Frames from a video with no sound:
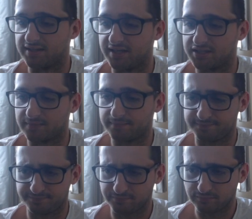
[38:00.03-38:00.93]
this.
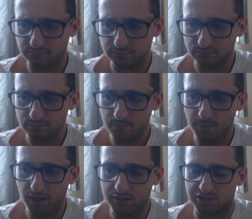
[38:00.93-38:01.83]

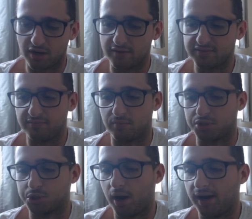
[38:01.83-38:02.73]
So something I've seen from
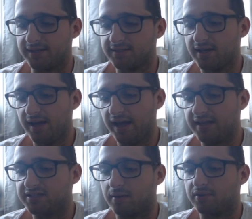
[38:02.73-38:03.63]
Astralis
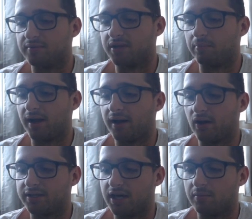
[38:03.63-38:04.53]
is sometimes they'll play
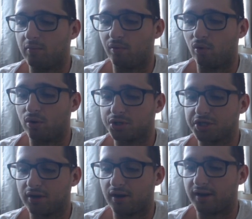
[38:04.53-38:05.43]
like double porch
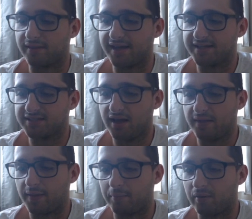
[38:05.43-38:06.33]
like this.
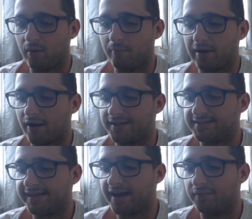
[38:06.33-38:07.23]
They'll play one player
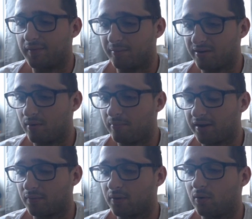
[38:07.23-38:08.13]
anti here and they'll play one
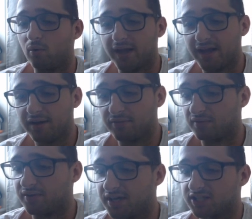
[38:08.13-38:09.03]
player on the corner here for the
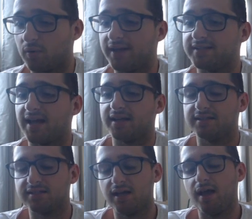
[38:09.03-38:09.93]
first 20
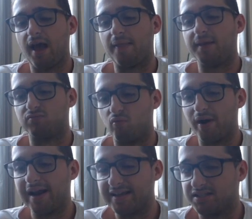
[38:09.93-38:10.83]
seconds. And this
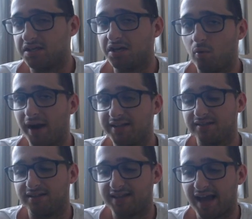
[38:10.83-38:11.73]
really is the only way to
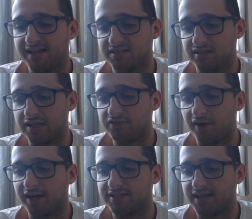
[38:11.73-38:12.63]
contest these
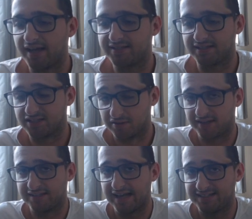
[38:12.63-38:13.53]
fast takes in terms of
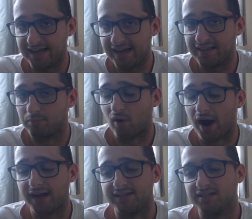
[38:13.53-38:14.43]
contesting it in
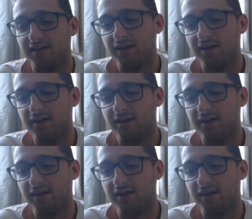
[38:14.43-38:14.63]
brackets.